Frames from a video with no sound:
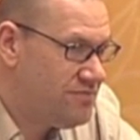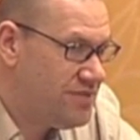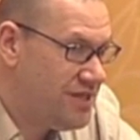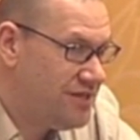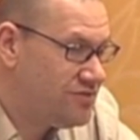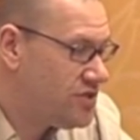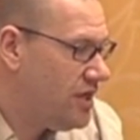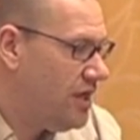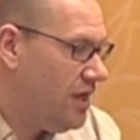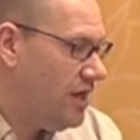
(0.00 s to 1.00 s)
things.
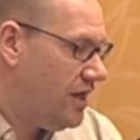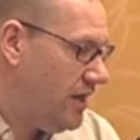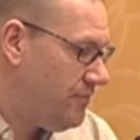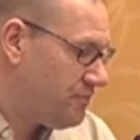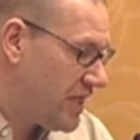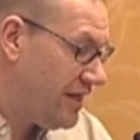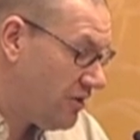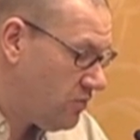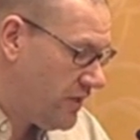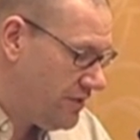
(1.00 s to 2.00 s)
Um,
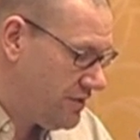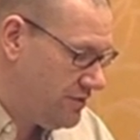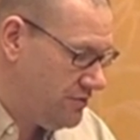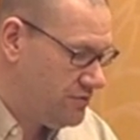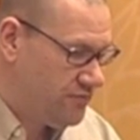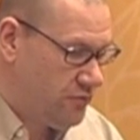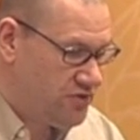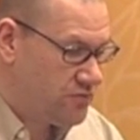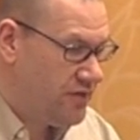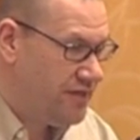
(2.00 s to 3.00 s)
another way you can use
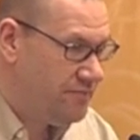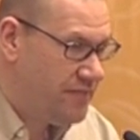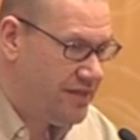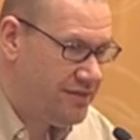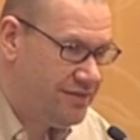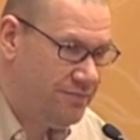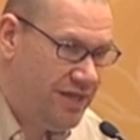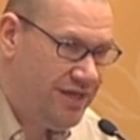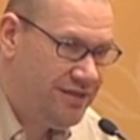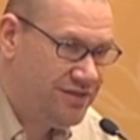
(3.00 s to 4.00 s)
Foursquare
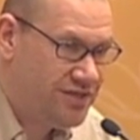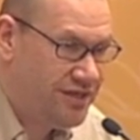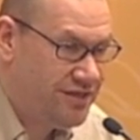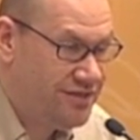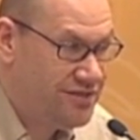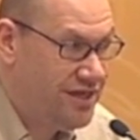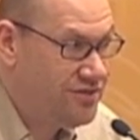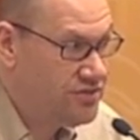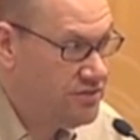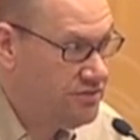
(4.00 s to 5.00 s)
many of these psychics
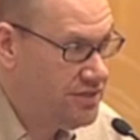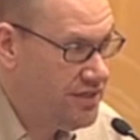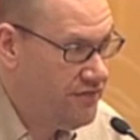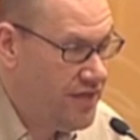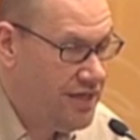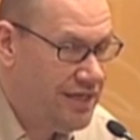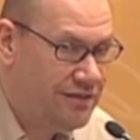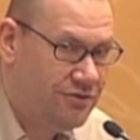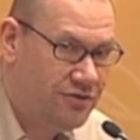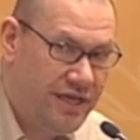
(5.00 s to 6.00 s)
actually don't have any
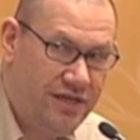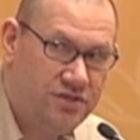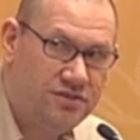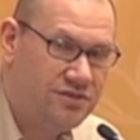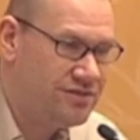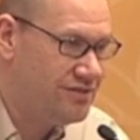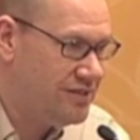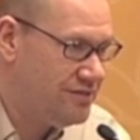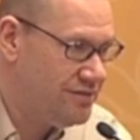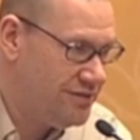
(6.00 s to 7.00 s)
locations because
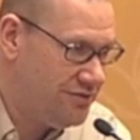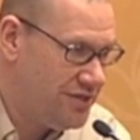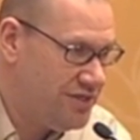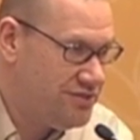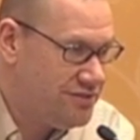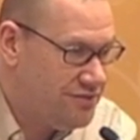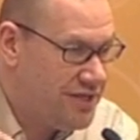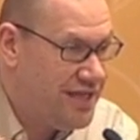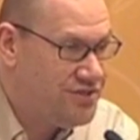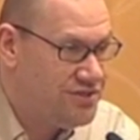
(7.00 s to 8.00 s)
the, the loca
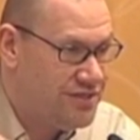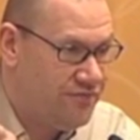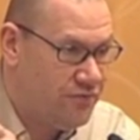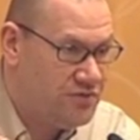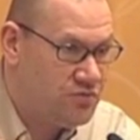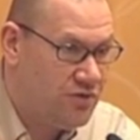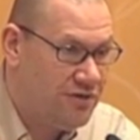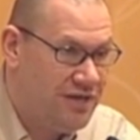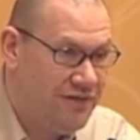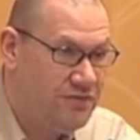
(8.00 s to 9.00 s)
locations at
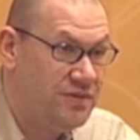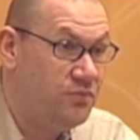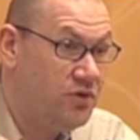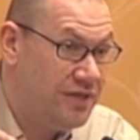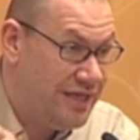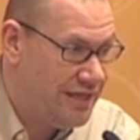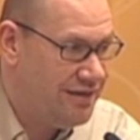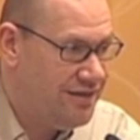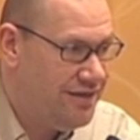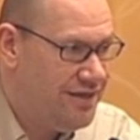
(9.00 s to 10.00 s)
Foursquare have to be put
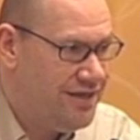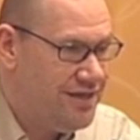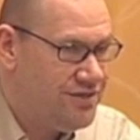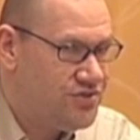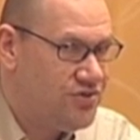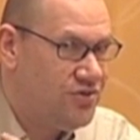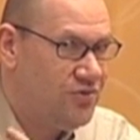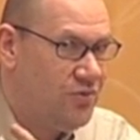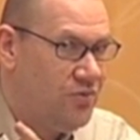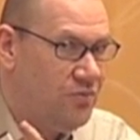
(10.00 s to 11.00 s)
in.
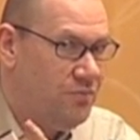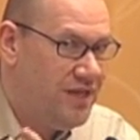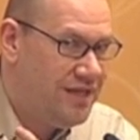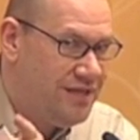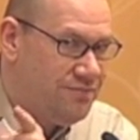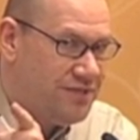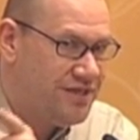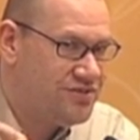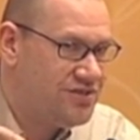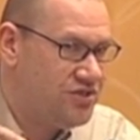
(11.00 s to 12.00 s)
So many
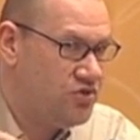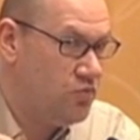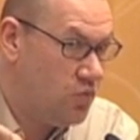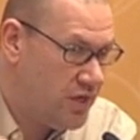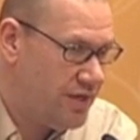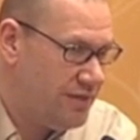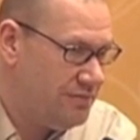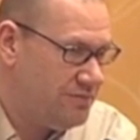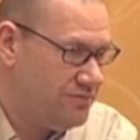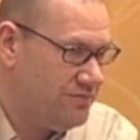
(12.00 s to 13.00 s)
places that you want to
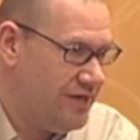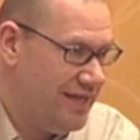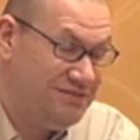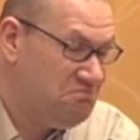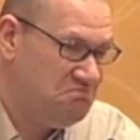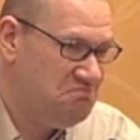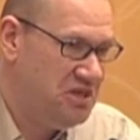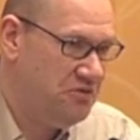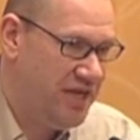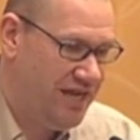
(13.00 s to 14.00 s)
rate, they
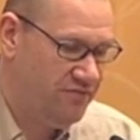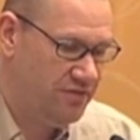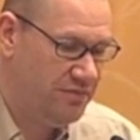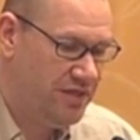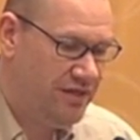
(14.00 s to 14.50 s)
don't have them.